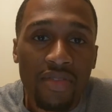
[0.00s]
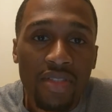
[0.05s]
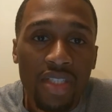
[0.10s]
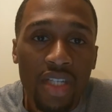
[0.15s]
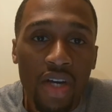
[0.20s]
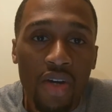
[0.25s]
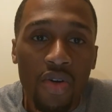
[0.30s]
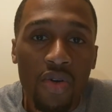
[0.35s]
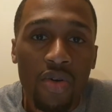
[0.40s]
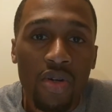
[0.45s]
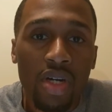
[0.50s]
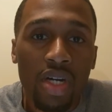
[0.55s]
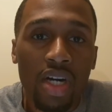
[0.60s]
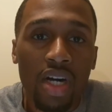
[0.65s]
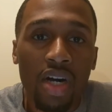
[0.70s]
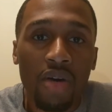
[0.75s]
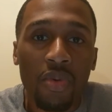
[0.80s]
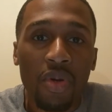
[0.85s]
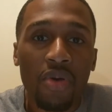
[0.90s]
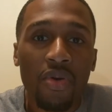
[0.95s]
So
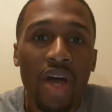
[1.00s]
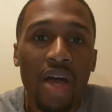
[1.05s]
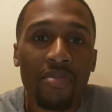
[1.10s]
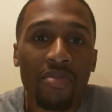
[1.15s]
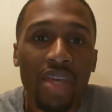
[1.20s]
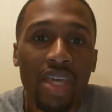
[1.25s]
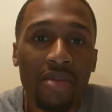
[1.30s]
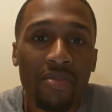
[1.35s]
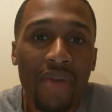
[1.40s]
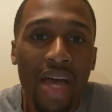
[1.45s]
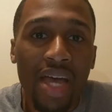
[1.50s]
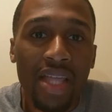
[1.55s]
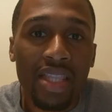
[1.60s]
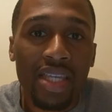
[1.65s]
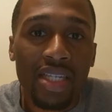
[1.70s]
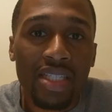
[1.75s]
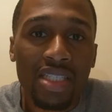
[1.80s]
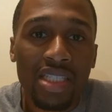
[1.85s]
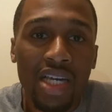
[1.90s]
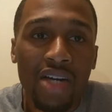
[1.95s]
what do I mean by
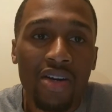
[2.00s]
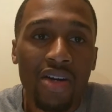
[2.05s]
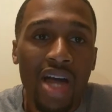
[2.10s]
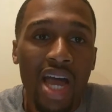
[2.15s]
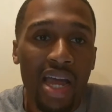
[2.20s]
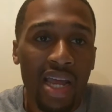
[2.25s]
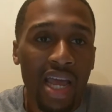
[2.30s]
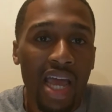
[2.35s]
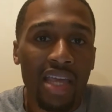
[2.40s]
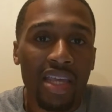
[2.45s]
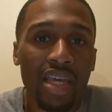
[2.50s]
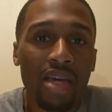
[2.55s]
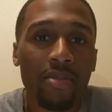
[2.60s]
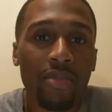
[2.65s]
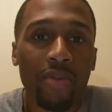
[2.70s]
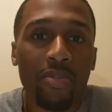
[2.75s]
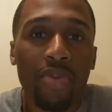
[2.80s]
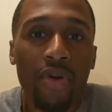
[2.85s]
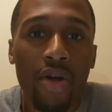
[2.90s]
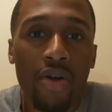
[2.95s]
this? So I am
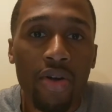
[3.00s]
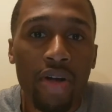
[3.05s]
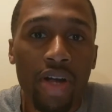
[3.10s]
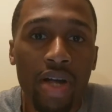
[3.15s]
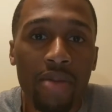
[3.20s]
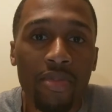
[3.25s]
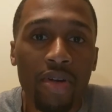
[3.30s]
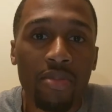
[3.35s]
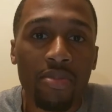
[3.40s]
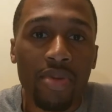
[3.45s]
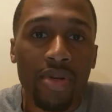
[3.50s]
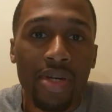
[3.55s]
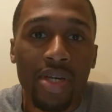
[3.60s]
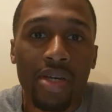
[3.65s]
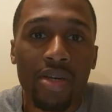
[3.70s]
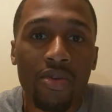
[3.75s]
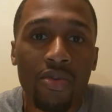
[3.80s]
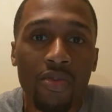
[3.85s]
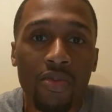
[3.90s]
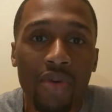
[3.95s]
a programmer, but
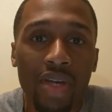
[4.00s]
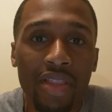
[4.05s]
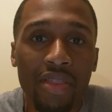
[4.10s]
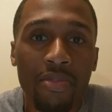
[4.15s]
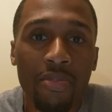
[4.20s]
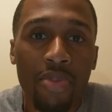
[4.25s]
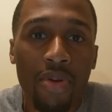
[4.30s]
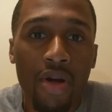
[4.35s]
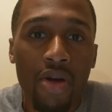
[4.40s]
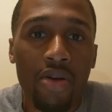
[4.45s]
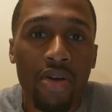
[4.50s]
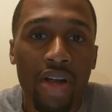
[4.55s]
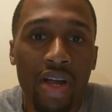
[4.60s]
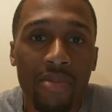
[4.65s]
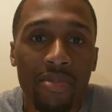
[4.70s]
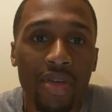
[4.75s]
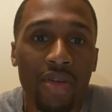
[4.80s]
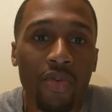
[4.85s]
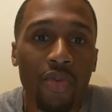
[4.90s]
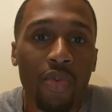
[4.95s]
with
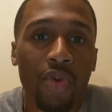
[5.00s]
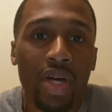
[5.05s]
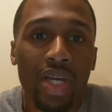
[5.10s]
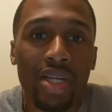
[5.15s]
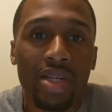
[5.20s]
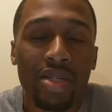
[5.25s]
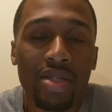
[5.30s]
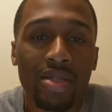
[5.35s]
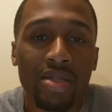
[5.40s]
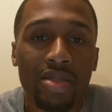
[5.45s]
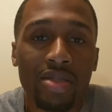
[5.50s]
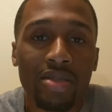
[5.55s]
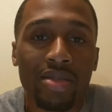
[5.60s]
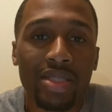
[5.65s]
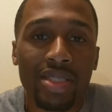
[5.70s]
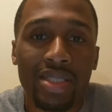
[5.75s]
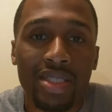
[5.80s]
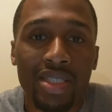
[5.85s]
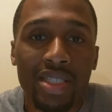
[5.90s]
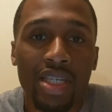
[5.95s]
programming, what
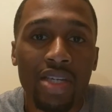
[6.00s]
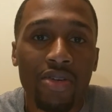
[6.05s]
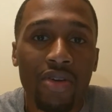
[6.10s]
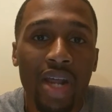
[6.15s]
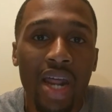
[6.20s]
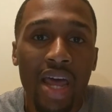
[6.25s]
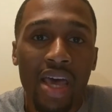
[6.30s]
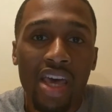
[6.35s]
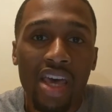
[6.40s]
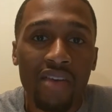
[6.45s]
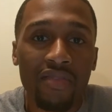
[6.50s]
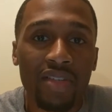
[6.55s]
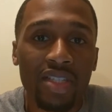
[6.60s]
is the skill that I have?